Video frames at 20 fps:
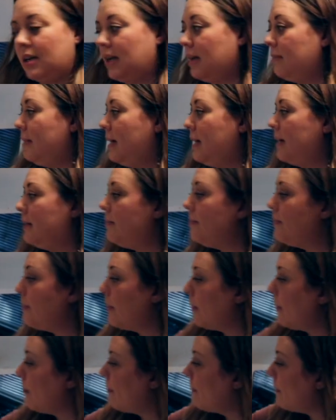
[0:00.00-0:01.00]
Handmade.
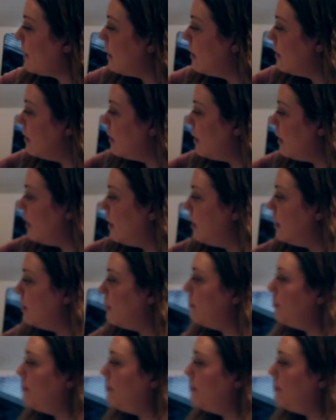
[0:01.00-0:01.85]
Um,